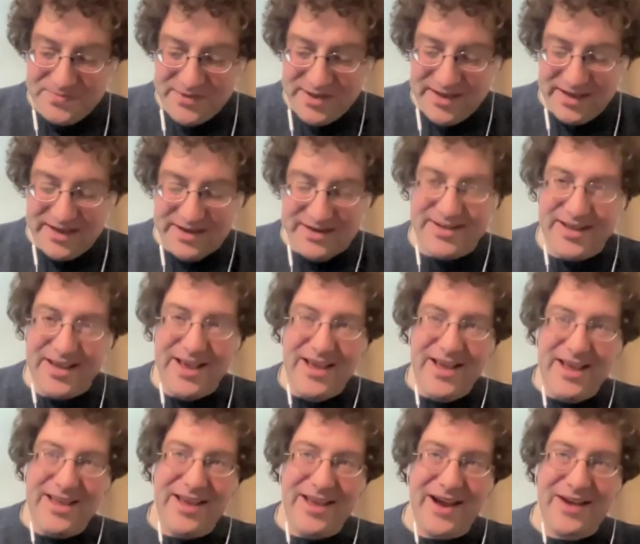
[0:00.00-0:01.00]
And
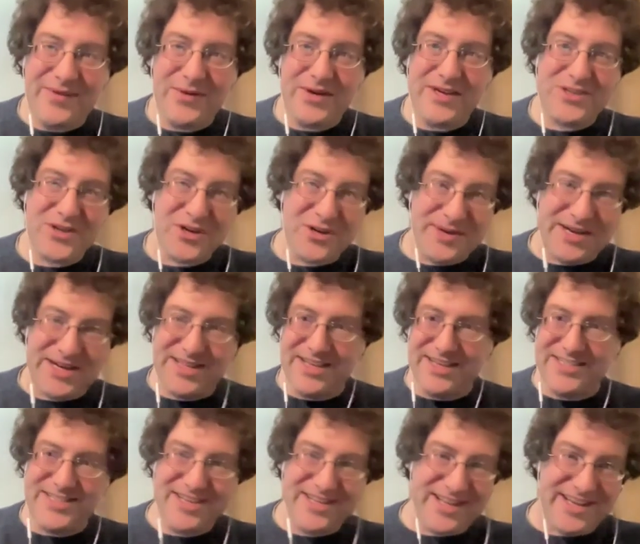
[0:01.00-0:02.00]
yeah, I want to circle back to
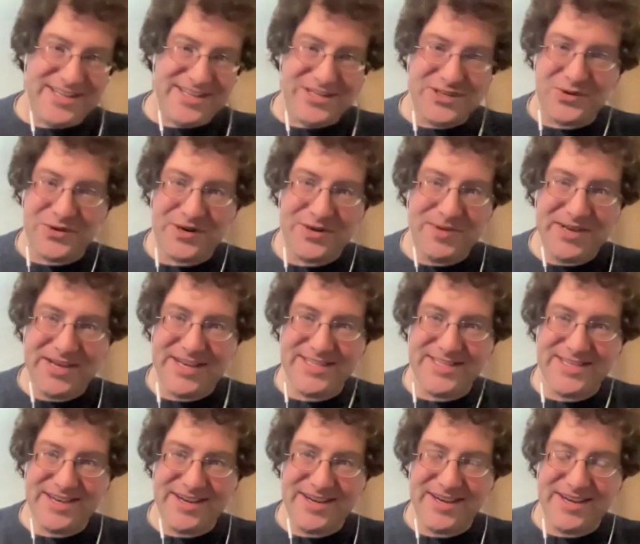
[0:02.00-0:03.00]
that Sealight story
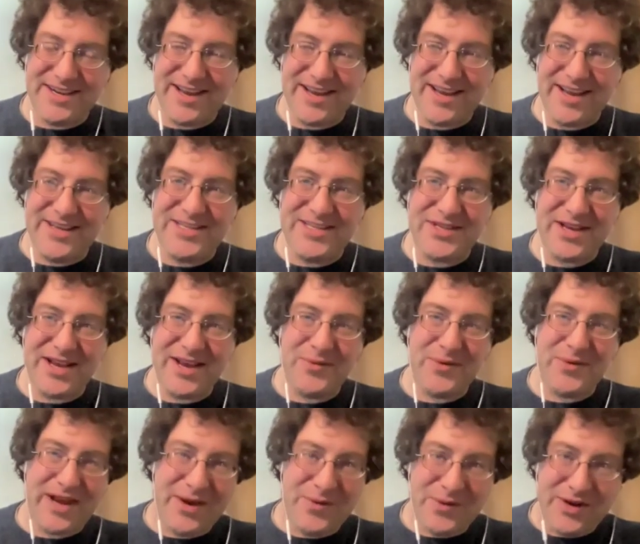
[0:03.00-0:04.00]
because I
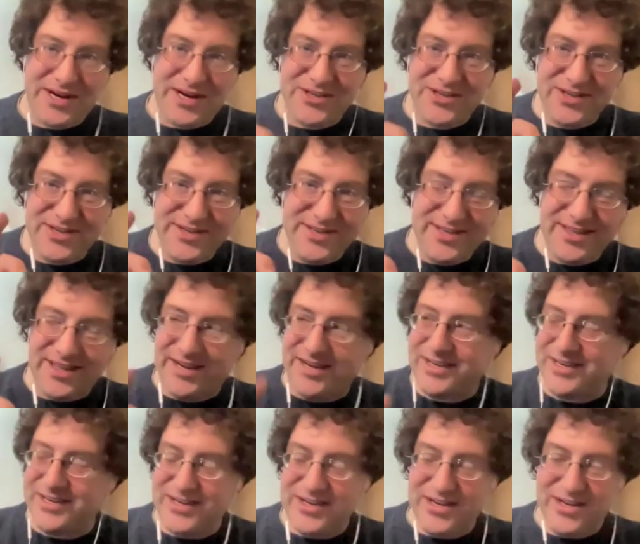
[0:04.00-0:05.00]
want to like
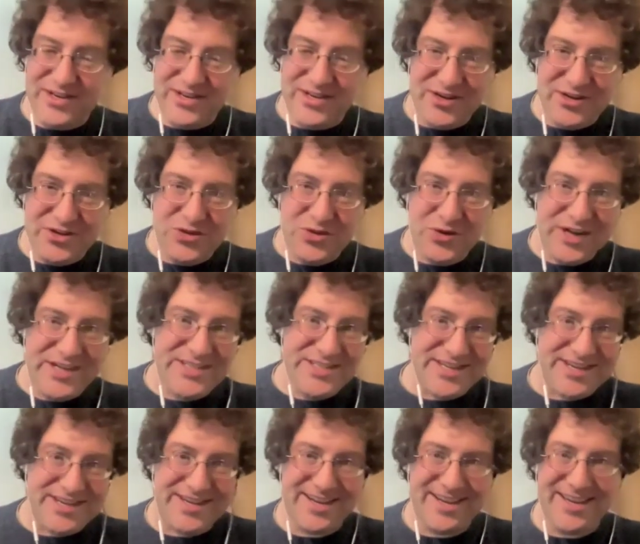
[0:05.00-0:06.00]
trace
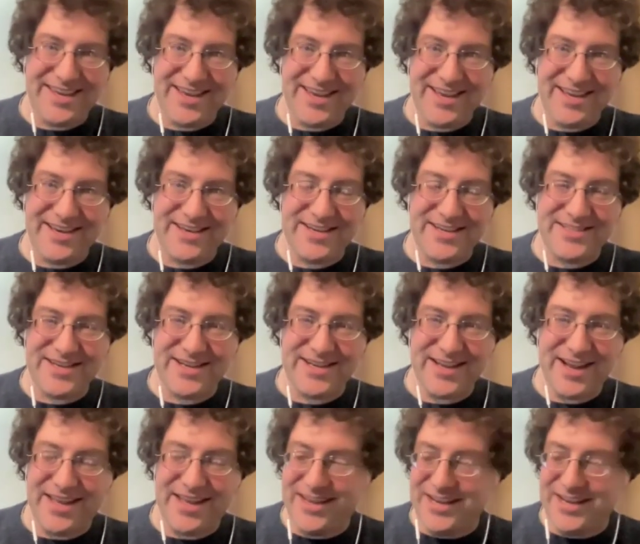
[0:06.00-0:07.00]
it again because
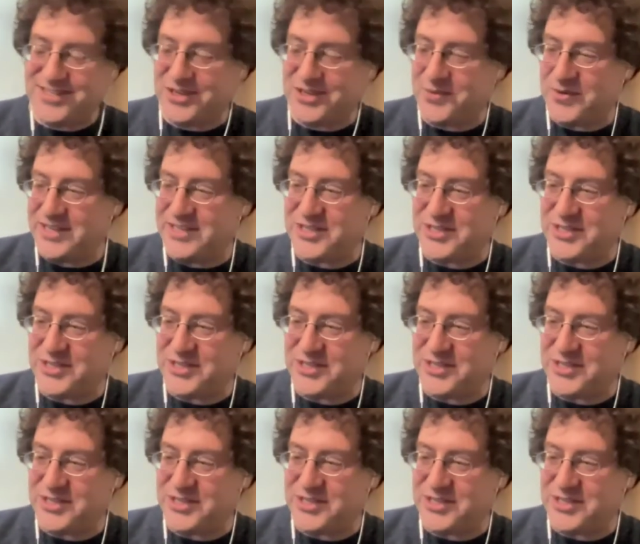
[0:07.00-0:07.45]
I think it's a great